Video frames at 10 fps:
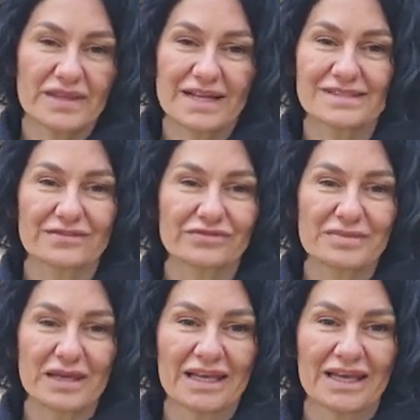That's it
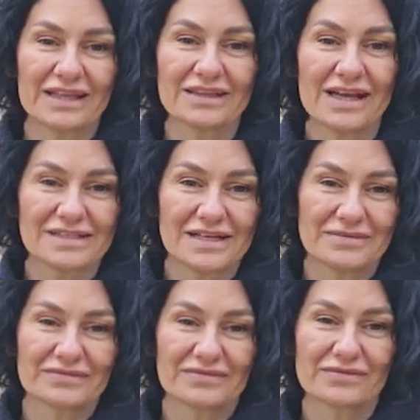for me in
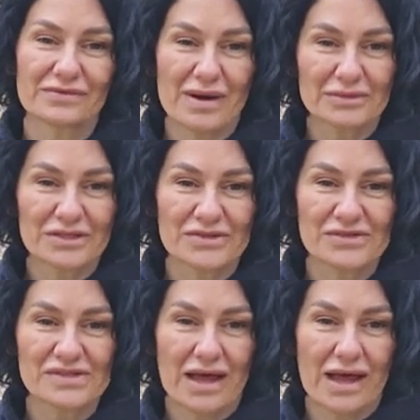London. For Rebel
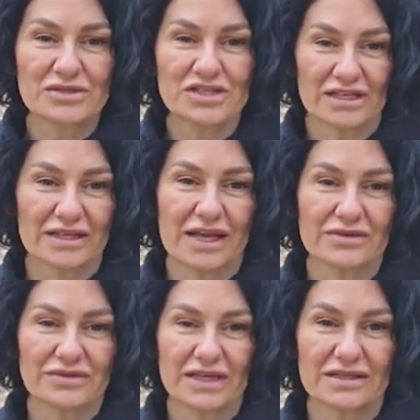News, I'm Sheila
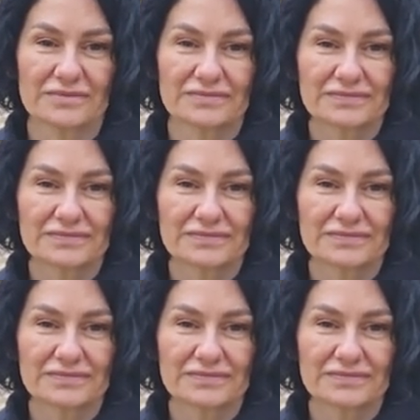Gunn Reid.